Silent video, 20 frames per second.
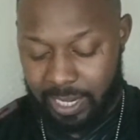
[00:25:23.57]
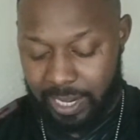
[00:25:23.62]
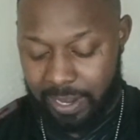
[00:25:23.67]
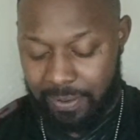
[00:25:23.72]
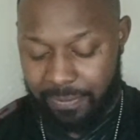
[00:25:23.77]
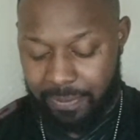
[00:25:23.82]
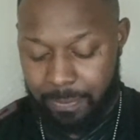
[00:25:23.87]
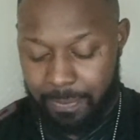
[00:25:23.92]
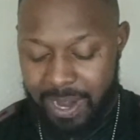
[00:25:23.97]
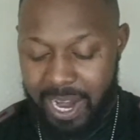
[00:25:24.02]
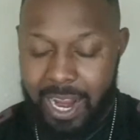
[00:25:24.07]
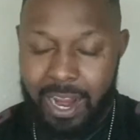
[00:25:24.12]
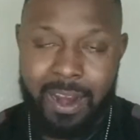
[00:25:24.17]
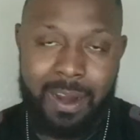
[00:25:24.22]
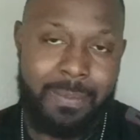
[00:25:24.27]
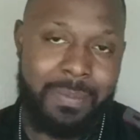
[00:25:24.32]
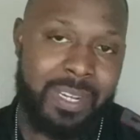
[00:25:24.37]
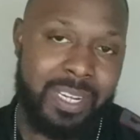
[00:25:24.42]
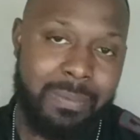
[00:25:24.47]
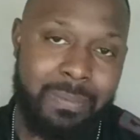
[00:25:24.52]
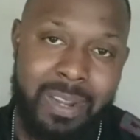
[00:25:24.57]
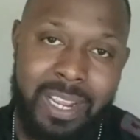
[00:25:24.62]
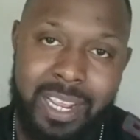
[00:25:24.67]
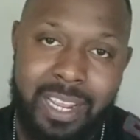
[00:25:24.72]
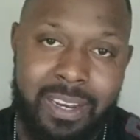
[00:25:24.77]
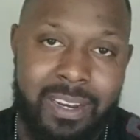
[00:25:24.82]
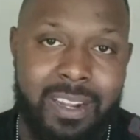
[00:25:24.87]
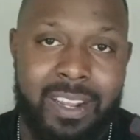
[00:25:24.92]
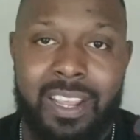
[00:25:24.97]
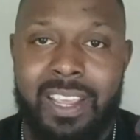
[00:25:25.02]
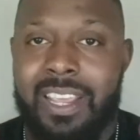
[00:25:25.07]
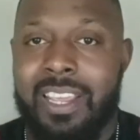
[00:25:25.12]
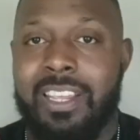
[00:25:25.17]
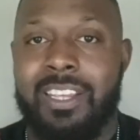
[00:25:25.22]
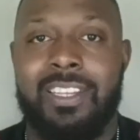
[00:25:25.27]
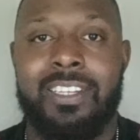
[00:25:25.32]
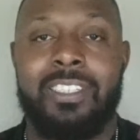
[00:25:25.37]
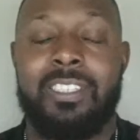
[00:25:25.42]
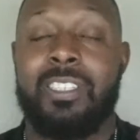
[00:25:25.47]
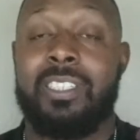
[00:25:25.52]
And from there, I mean, man,
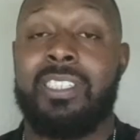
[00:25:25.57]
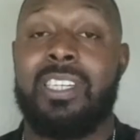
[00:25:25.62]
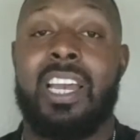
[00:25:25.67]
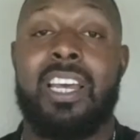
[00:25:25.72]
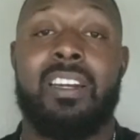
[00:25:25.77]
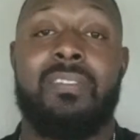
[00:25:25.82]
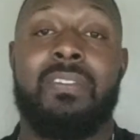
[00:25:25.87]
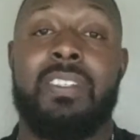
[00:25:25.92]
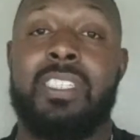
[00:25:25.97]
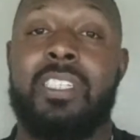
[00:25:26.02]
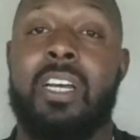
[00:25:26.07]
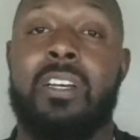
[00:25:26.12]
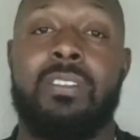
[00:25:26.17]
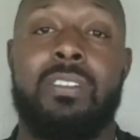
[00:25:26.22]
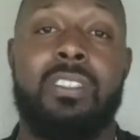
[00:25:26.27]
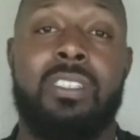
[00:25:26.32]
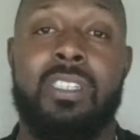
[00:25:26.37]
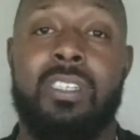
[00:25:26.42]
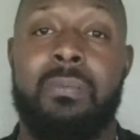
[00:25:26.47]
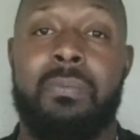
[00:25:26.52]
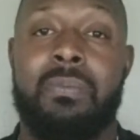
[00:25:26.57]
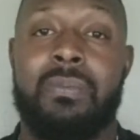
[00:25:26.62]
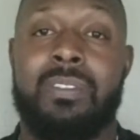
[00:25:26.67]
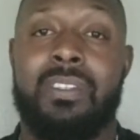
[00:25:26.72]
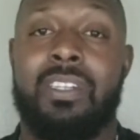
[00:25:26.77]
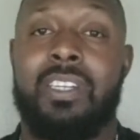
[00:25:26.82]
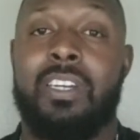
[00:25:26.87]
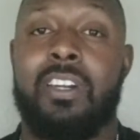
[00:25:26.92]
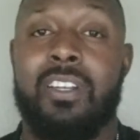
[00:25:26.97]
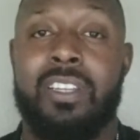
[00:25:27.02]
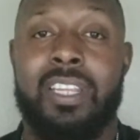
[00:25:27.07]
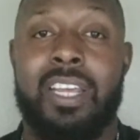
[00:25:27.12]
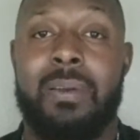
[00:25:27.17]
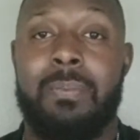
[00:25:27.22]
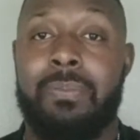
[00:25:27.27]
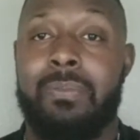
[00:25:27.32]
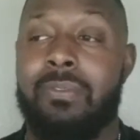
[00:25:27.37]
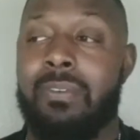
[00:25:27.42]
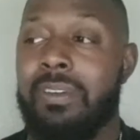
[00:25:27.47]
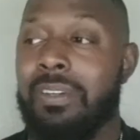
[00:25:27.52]
it's just kind of a toss up. At
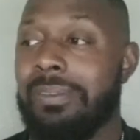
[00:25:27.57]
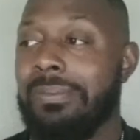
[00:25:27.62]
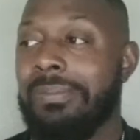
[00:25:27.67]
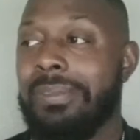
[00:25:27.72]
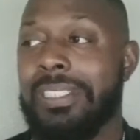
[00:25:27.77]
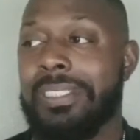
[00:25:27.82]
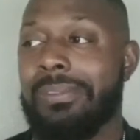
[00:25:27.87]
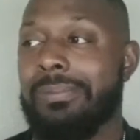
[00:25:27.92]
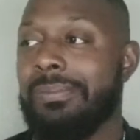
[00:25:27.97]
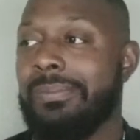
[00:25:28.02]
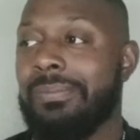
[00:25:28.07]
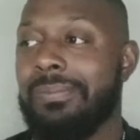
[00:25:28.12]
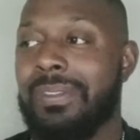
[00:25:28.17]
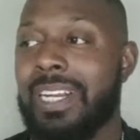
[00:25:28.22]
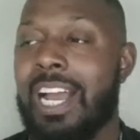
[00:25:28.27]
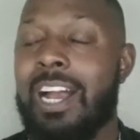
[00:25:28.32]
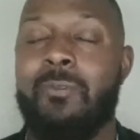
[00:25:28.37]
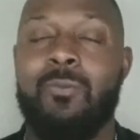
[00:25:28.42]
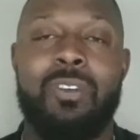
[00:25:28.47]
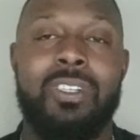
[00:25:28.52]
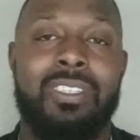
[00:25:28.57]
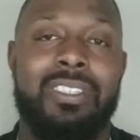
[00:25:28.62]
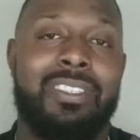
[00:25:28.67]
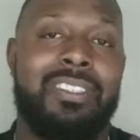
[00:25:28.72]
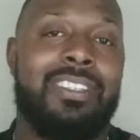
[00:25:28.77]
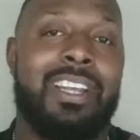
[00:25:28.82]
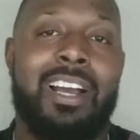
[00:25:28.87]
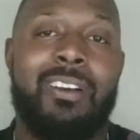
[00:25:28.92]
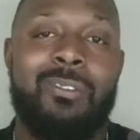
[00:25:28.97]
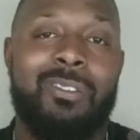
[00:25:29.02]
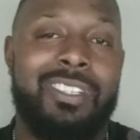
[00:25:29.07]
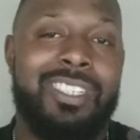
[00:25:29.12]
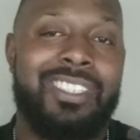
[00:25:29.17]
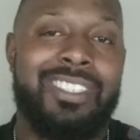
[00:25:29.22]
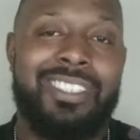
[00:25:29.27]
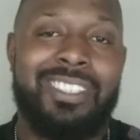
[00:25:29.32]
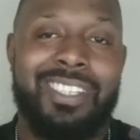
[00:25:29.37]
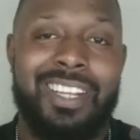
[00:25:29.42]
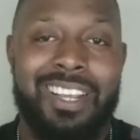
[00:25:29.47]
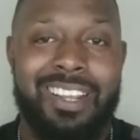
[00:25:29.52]
that point, I
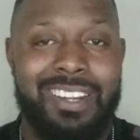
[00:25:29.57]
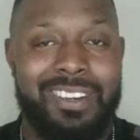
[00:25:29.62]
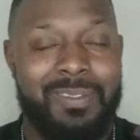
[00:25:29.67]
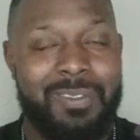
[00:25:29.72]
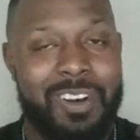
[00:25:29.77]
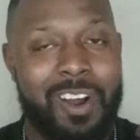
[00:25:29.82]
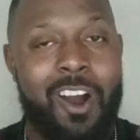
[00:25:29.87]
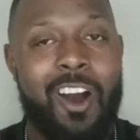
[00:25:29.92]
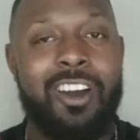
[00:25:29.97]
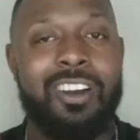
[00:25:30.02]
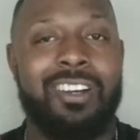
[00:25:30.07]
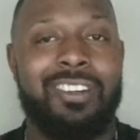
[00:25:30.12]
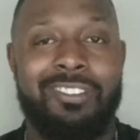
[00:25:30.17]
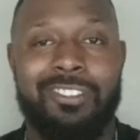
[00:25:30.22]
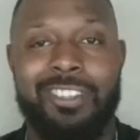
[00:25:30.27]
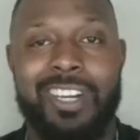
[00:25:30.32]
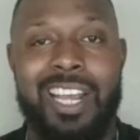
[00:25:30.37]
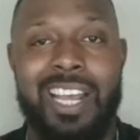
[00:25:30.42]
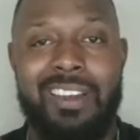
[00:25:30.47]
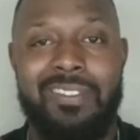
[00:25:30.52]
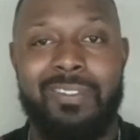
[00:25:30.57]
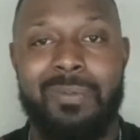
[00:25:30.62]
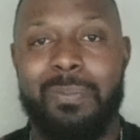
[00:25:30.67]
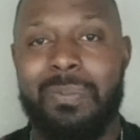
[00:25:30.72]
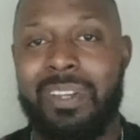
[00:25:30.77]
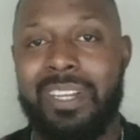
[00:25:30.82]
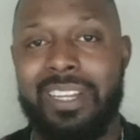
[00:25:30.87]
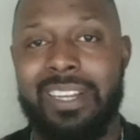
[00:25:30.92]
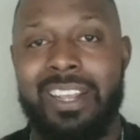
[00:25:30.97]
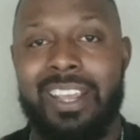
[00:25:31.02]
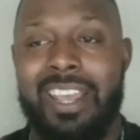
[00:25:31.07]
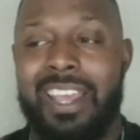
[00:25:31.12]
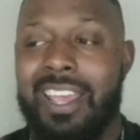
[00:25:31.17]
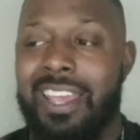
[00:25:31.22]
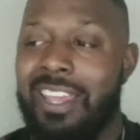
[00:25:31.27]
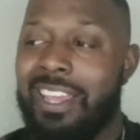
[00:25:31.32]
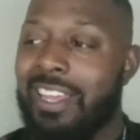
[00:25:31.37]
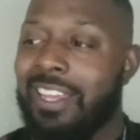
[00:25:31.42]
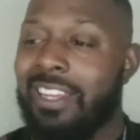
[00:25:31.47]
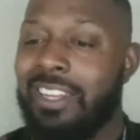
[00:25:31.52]
wouldn't say auto draft, but
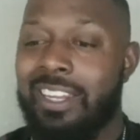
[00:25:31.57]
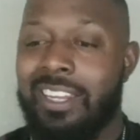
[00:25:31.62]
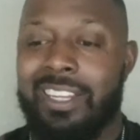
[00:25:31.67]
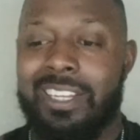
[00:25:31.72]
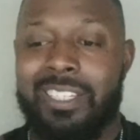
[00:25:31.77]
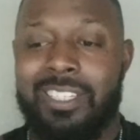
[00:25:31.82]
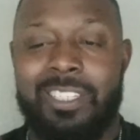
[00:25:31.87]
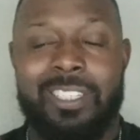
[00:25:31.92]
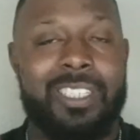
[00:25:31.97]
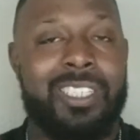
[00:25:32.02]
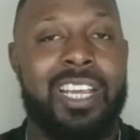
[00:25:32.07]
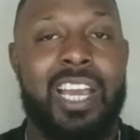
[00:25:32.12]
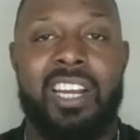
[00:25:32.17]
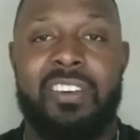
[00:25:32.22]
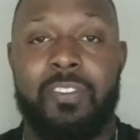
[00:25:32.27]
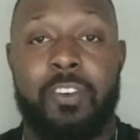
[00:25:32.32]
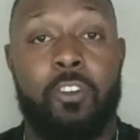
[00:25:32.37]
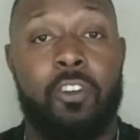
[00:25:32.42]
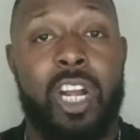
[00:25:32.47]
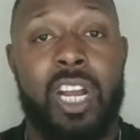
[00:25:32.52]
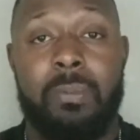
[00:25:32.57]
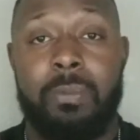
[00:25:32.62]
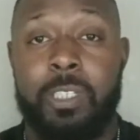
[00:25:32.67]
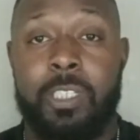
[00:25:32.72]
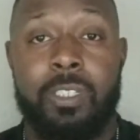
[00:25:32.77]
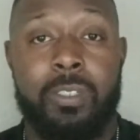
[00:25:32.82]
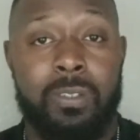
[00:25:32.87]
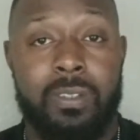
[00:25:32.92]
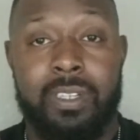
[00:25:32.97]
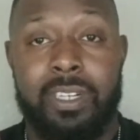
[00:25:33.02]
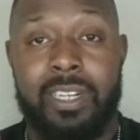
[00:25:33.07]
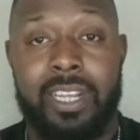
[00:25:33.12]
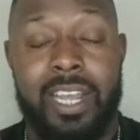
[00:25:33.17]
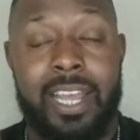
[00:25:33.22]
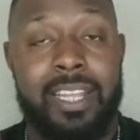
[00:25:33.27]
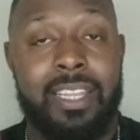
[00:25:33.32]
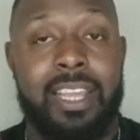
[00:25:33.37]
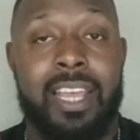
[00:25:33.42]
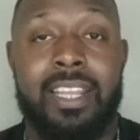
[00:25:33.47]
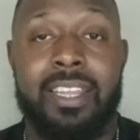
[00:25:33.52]
it's just kind of a crapshoot
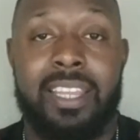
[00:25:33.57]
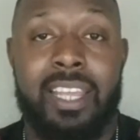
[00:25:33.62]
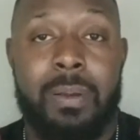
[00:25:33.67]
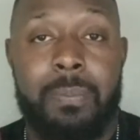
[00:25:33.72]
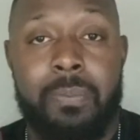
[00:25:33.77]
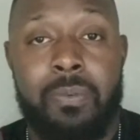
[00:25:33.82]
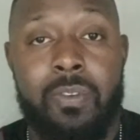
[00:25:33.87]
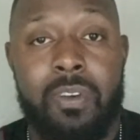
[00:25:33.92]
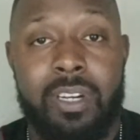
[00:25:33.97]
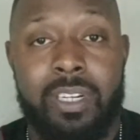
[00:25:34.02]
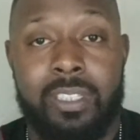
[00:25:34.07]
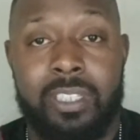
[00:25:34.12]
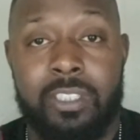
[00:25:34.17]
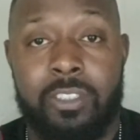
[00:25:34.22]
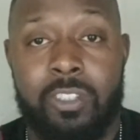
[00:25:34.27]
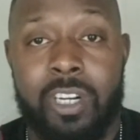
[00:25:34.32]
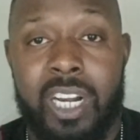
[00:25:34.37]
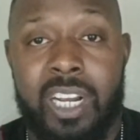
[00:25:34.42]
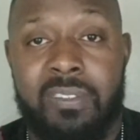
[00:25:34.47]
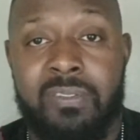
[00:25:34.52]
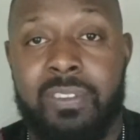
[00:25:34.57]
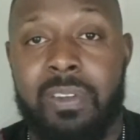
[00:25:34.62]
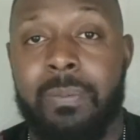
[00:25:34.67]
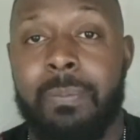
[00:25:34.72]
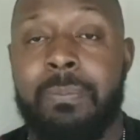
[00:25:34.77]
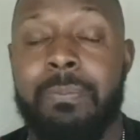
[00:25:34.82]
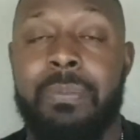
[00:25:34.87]
at that point in the draft.